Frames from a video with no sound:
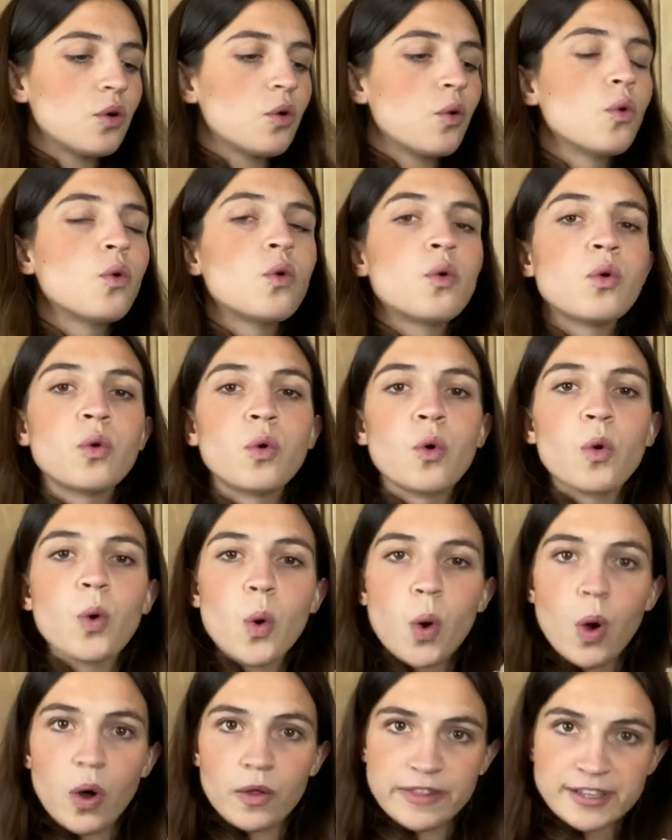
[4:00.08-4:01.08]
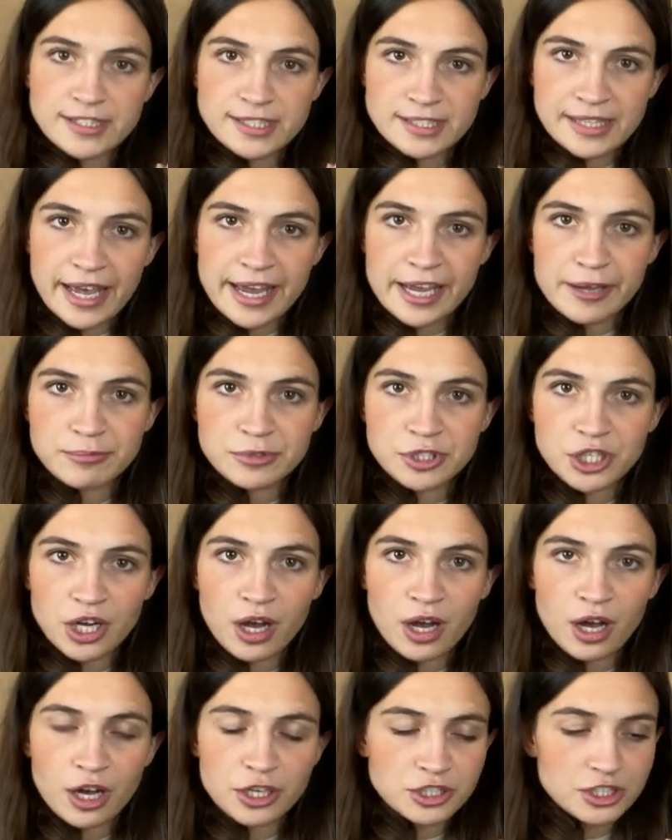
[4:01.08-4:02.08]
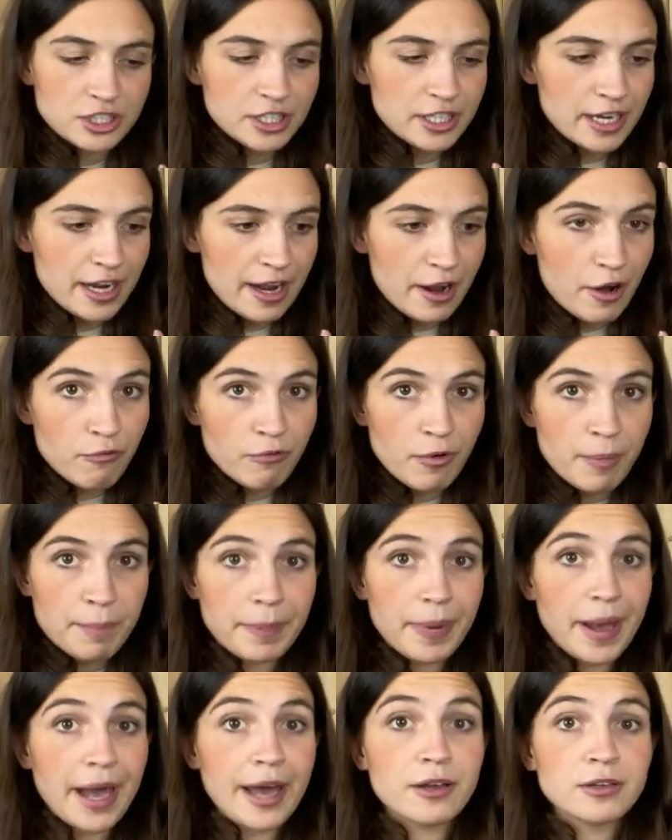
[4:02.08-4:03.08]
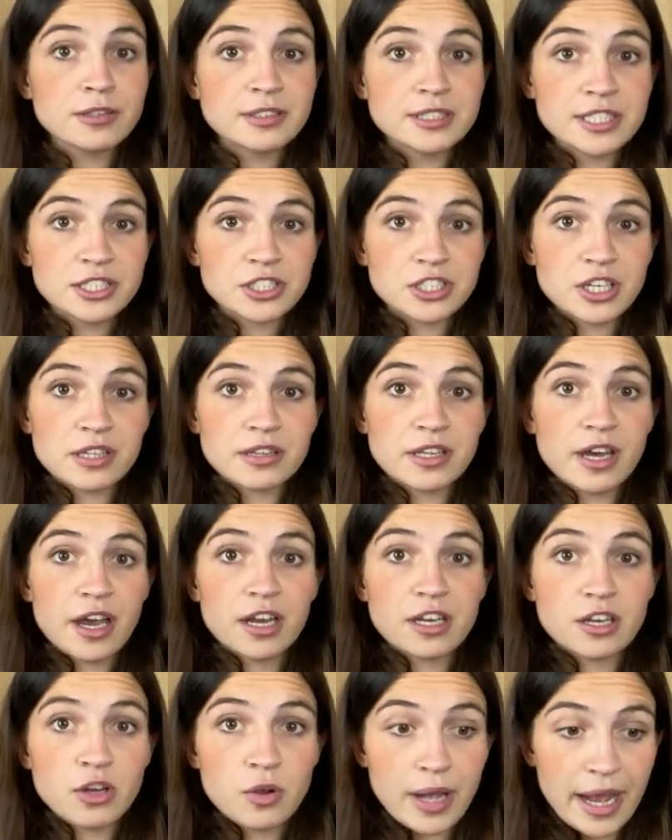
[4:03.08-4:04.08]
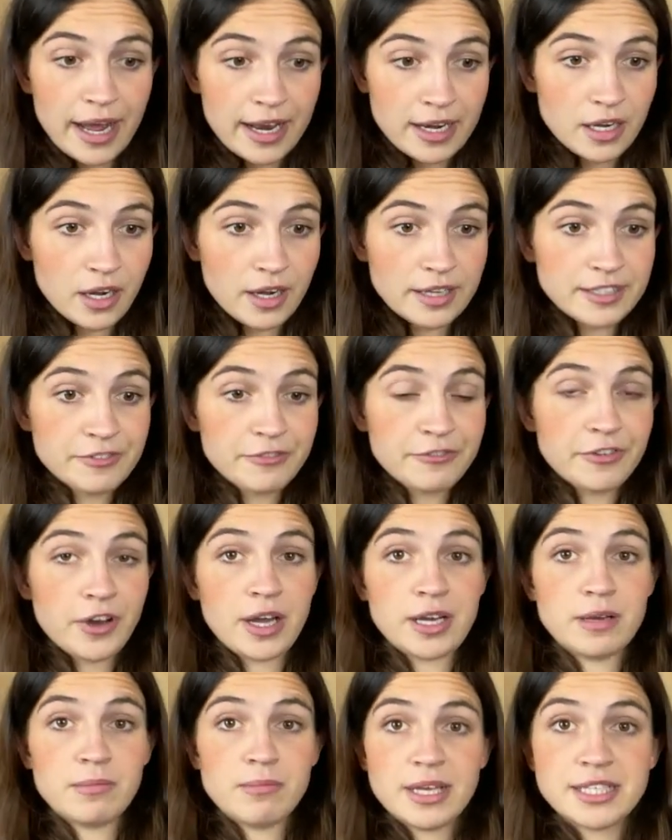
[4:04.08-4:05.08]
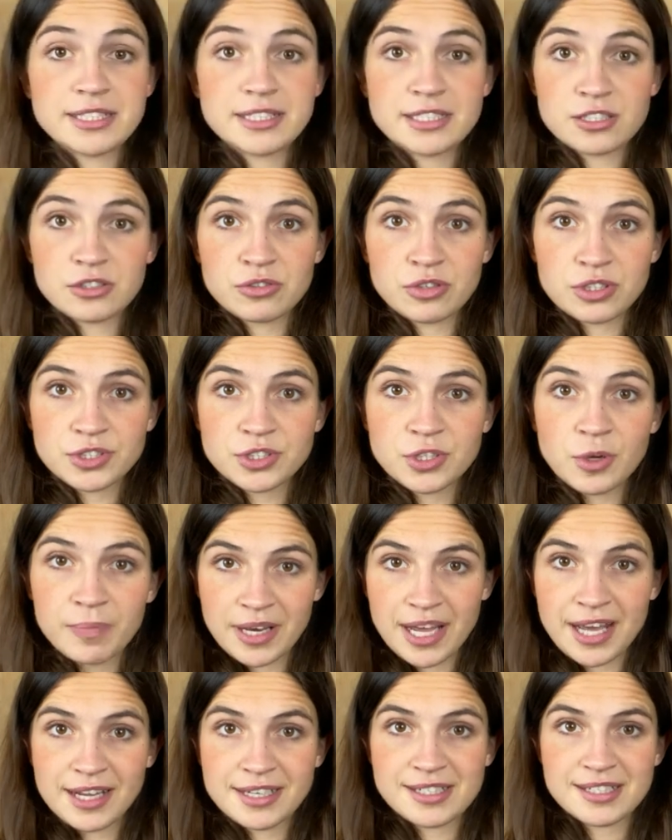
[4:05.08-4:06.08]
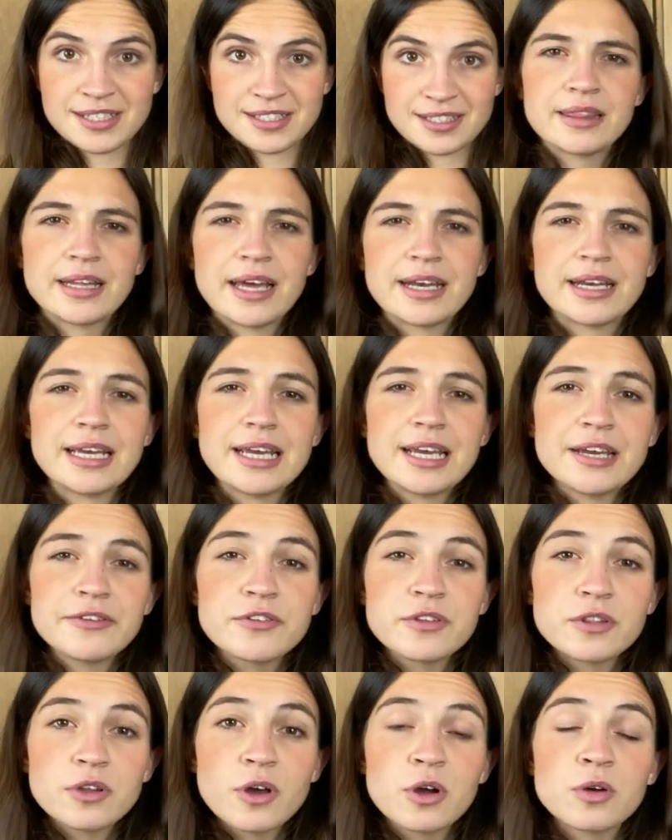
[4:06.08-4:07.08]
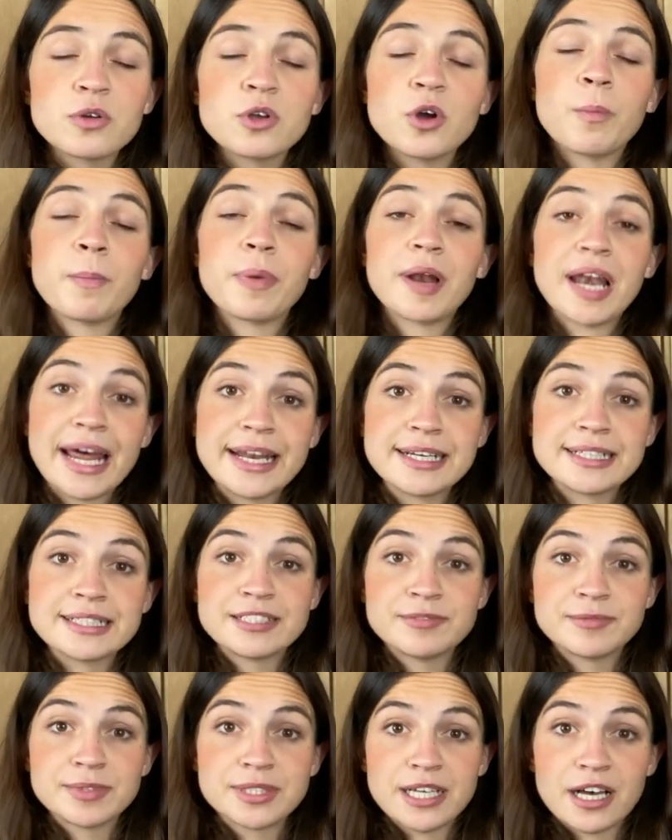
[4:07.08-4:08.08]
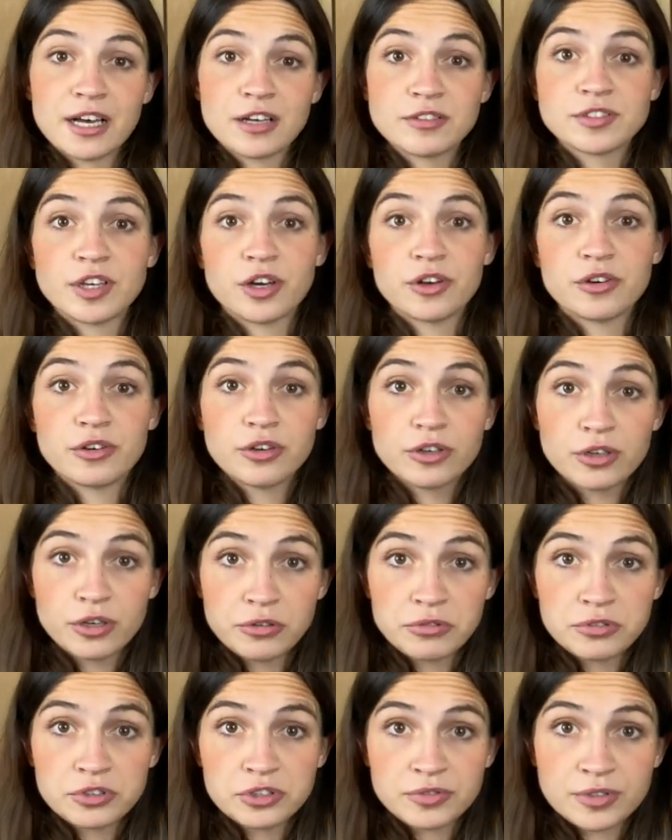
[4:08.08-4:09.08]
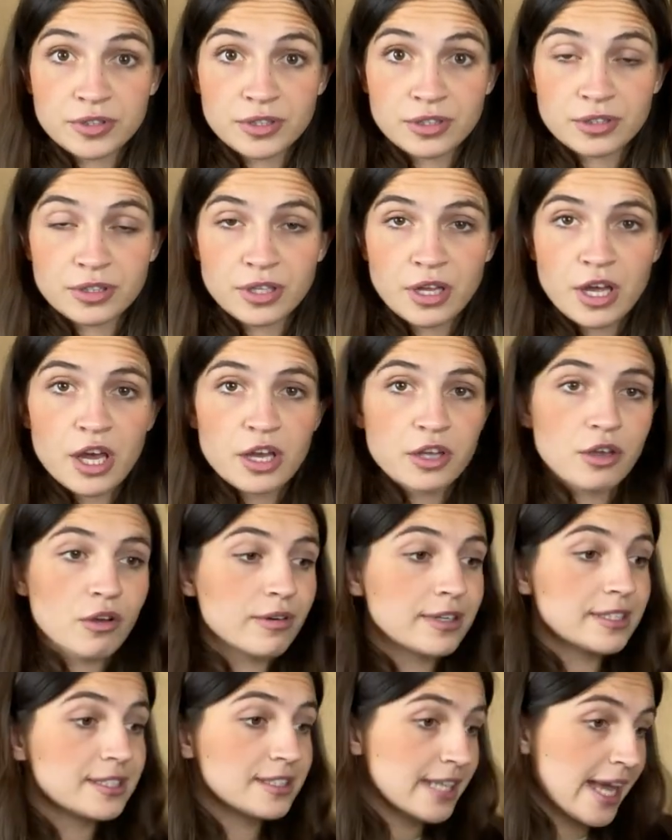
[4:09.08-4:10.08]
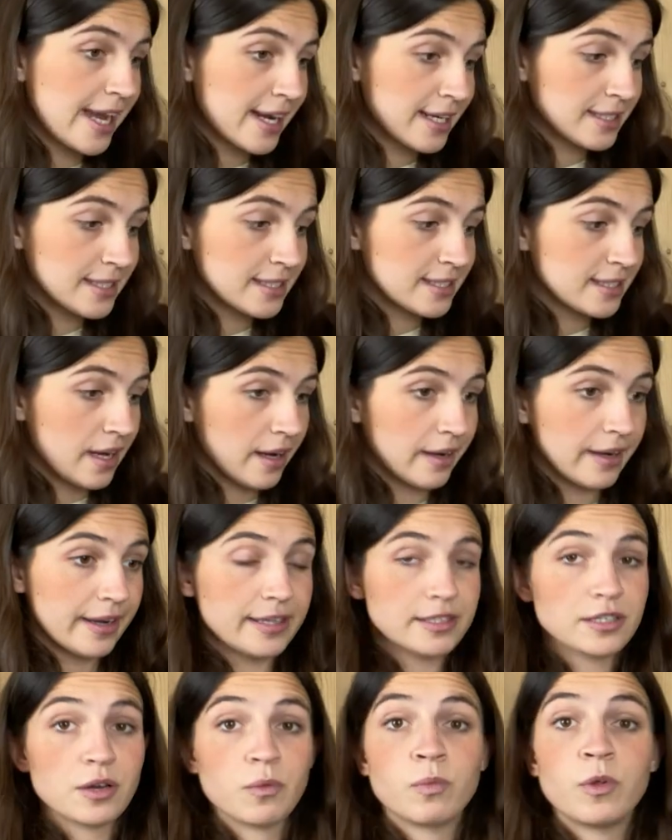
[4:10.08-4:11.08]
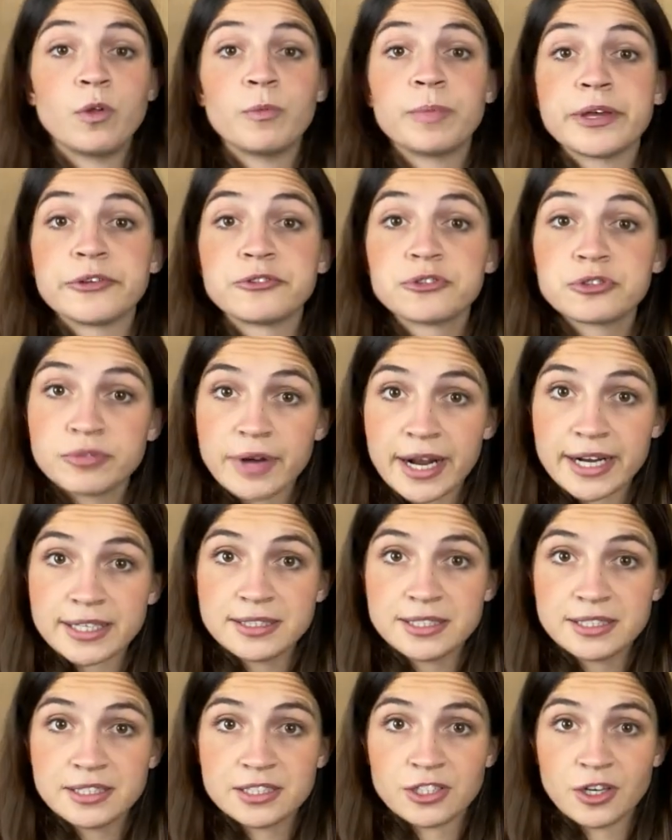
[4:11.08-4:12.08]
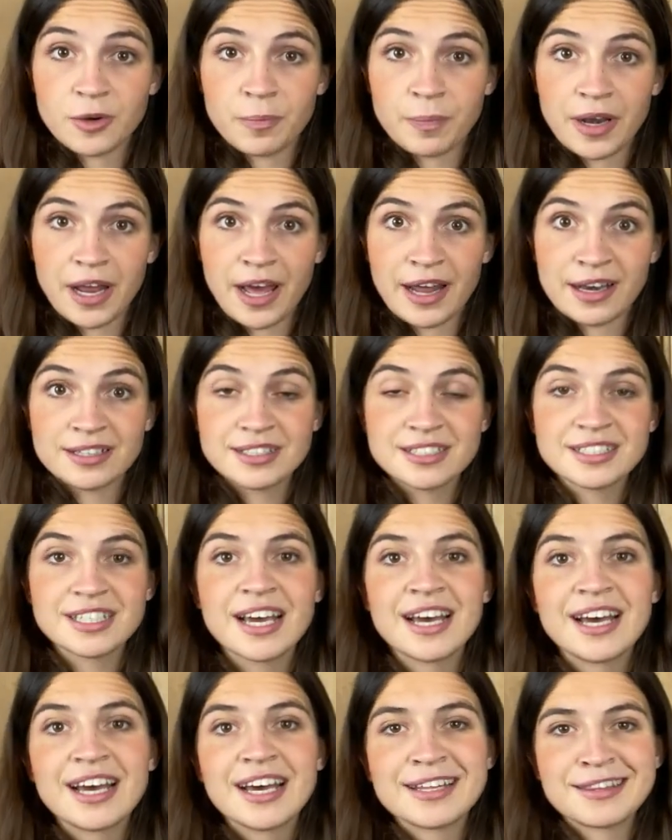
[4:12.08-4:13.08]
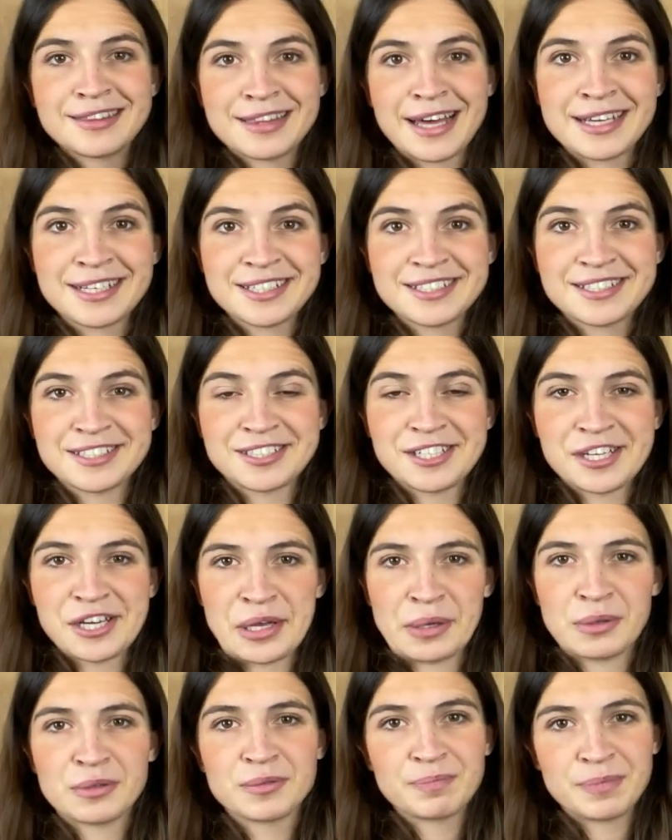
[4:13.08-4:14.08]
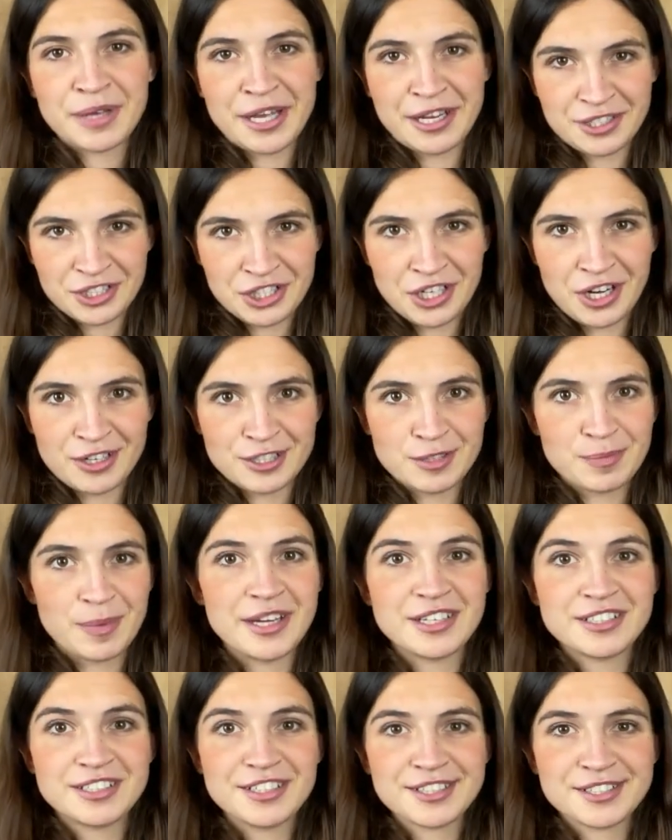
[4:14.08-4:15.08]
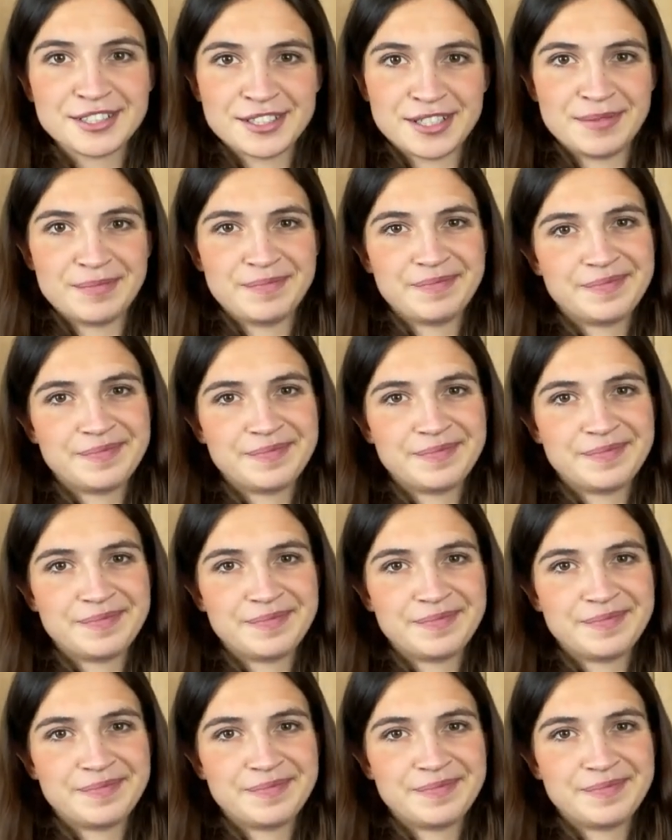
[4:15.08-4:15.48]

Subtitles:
all the same charge so that it repels each other and you get a nice fine mist across your plants. And then even though your plants themselves are neutral, your insecticide will be attracted to your plants thanks to being charged by induction.